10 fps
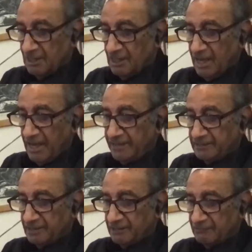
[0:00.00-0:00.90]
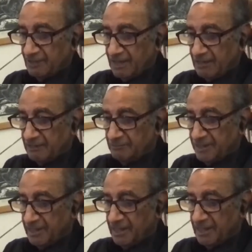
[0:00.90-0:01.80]
And may
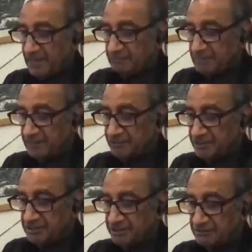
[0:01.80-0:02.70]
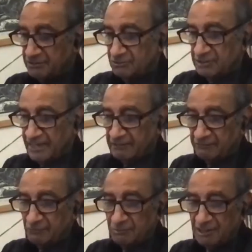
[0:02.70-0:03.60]
I add my greetings to that of
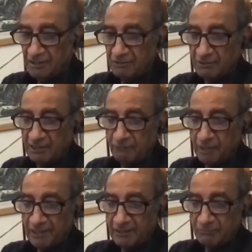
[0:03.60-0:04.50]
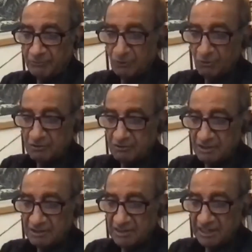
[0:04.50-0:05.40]
Yumiko and welcome you all to the
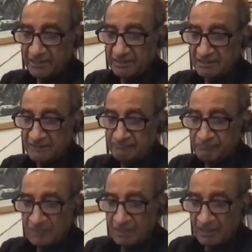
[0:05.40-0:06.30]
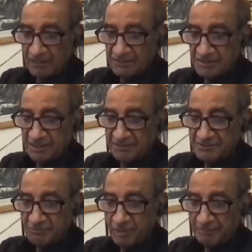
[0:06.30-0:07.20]
second in the series of
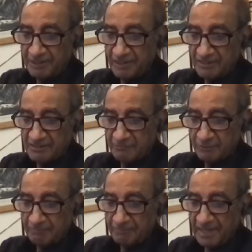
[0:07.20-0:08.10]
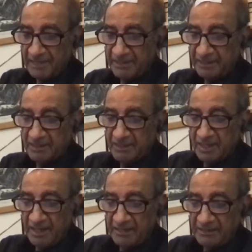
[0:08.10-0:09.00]
webinars that we are planning
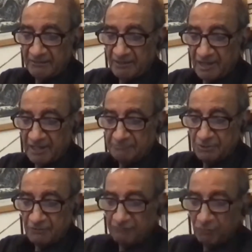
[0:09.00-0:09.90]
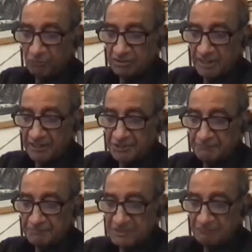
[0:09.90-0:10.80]
in the run-up to the 4th Asia
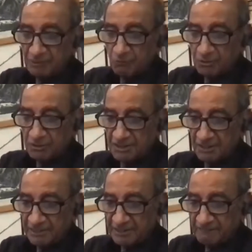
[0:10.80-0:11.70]
Pacific Water Summit.